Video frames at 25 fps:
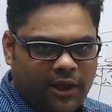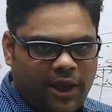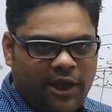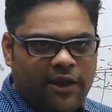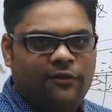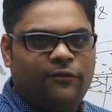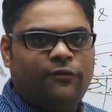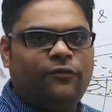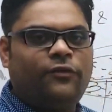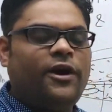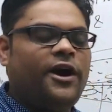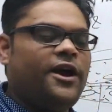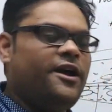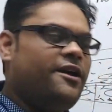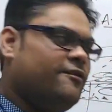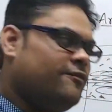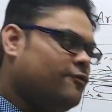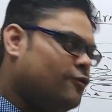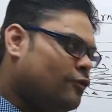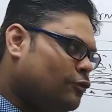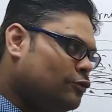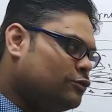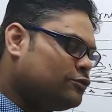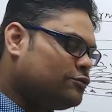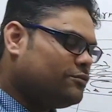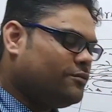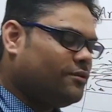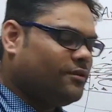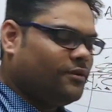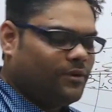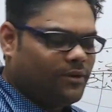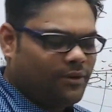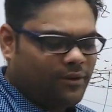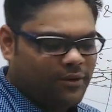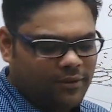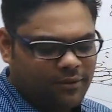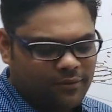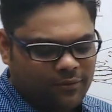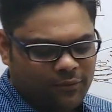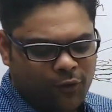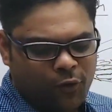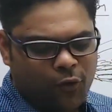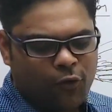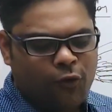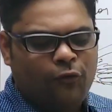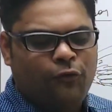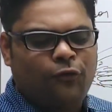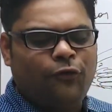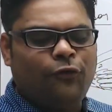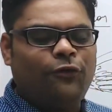N5,
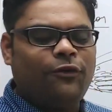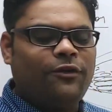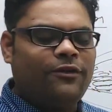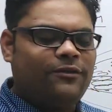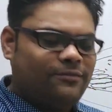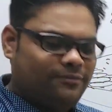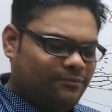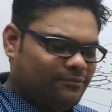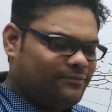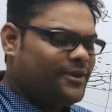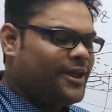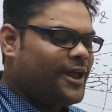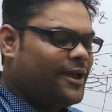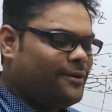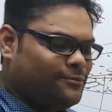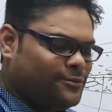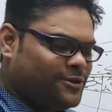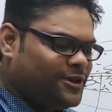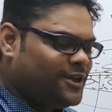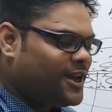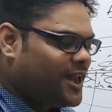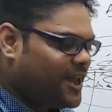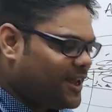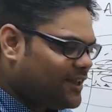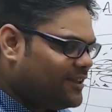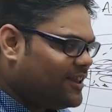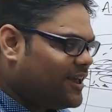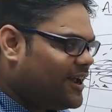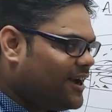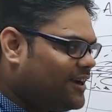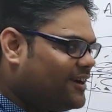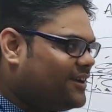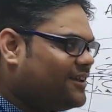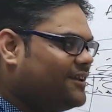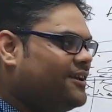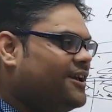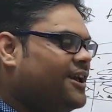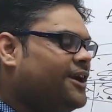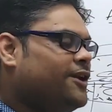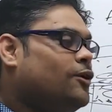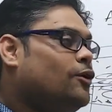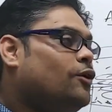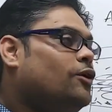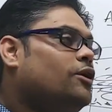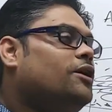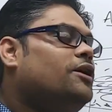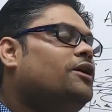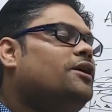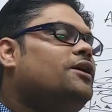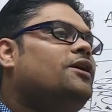O4, Mg, like that and
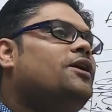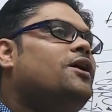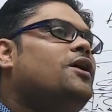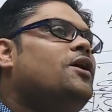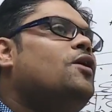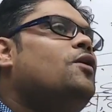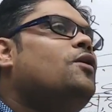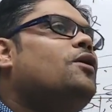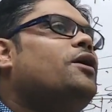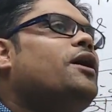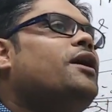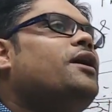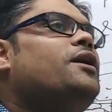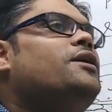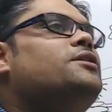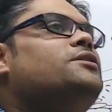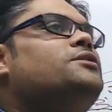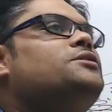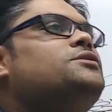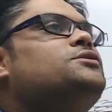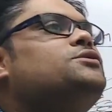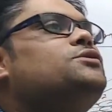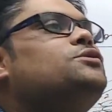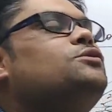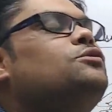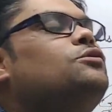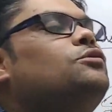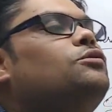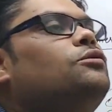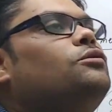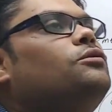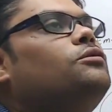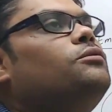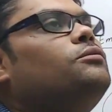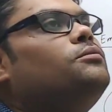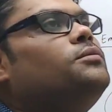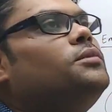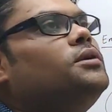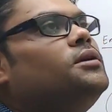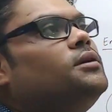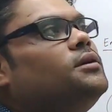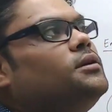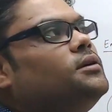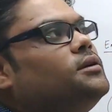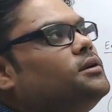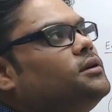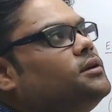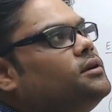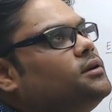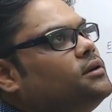all. Okay, so
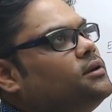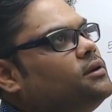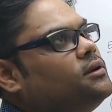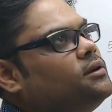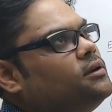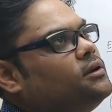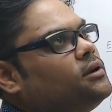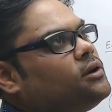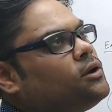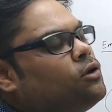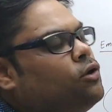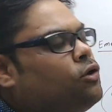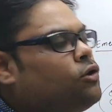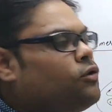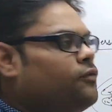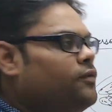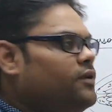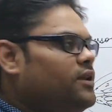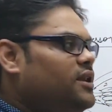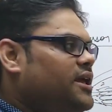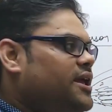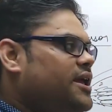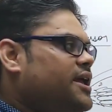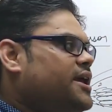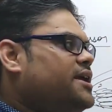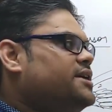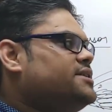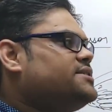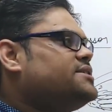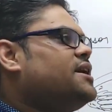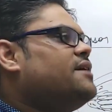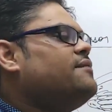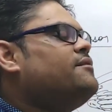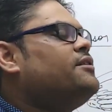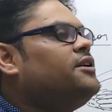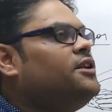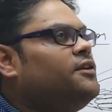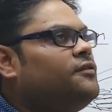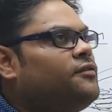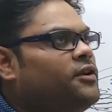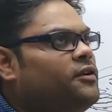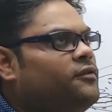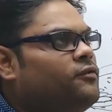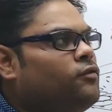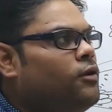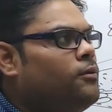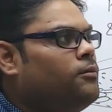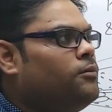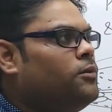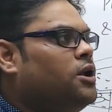chlorophyll A is having
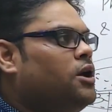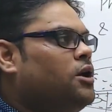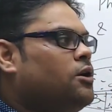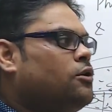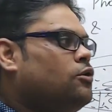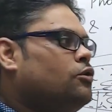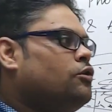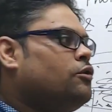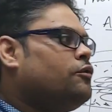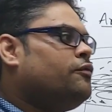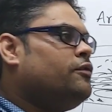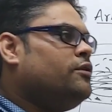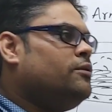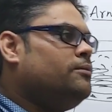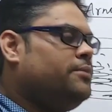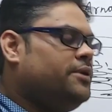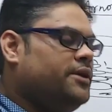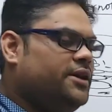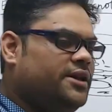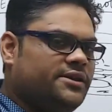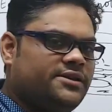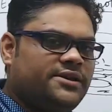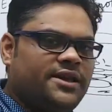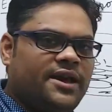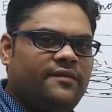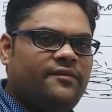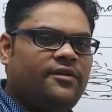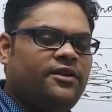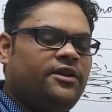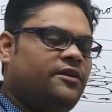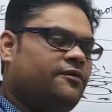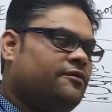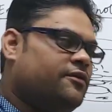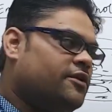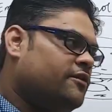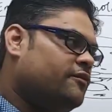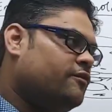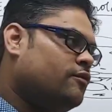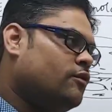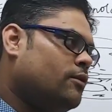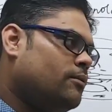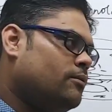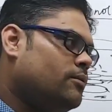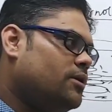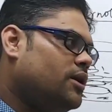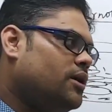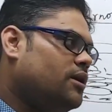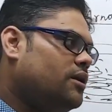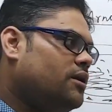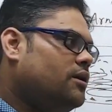different formula, chlorophyll B is having different
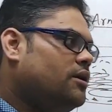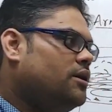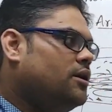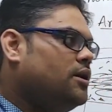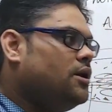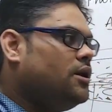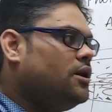formula.